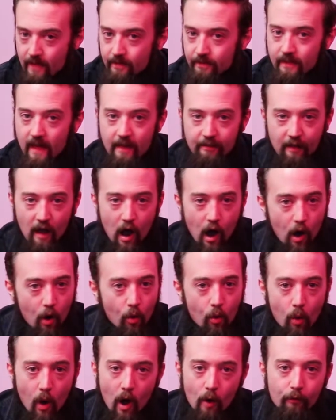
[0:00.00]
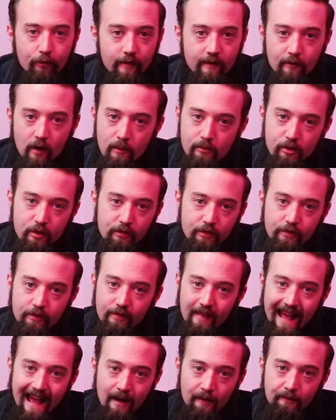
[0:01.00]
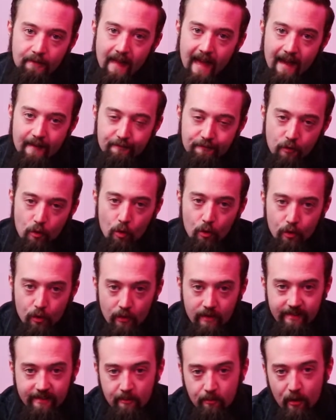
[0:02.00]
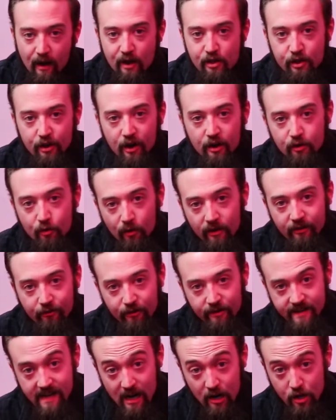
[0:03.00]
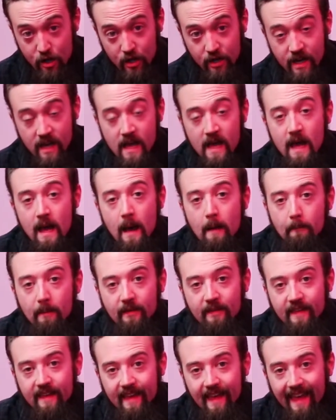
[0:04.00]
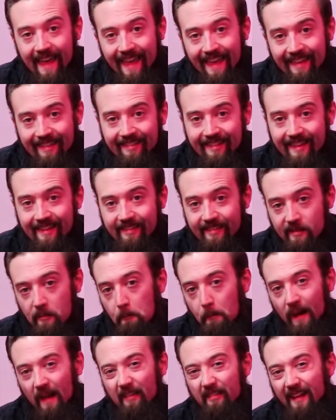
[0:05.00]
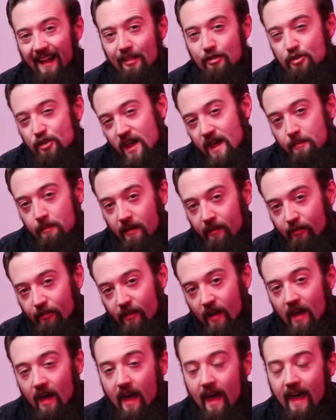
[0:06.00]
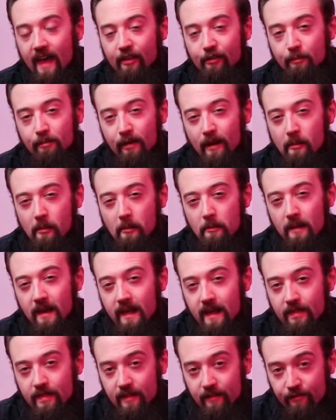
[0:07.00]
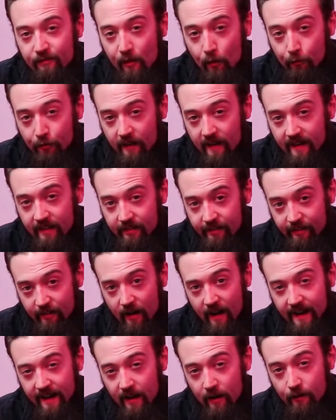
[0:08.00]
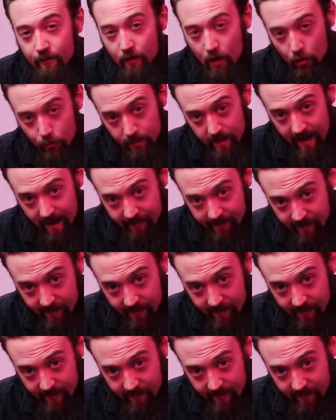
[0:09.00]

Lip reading: There's a whole host of options out there for noise suppression and noise reduction, but the easiest, simplest, and cheapest is probably the filter inside of OBS